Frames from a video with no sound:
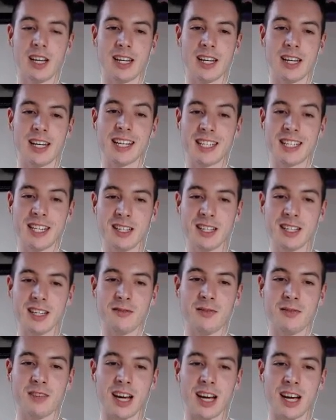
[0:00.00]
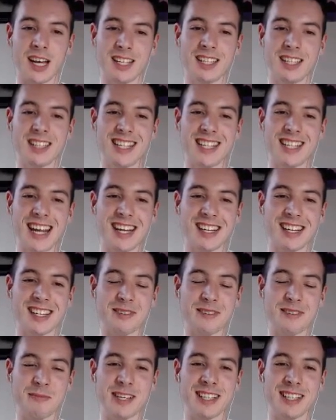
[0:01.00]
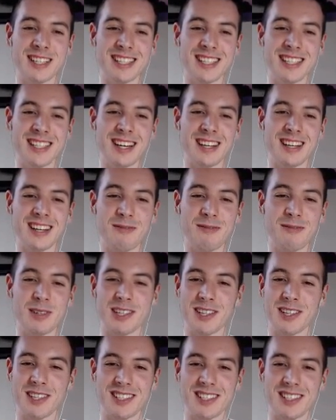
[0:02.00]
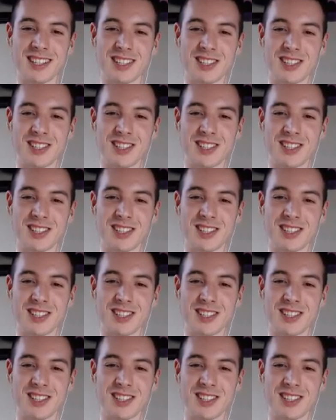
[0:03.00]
and I didn't take it immediately because I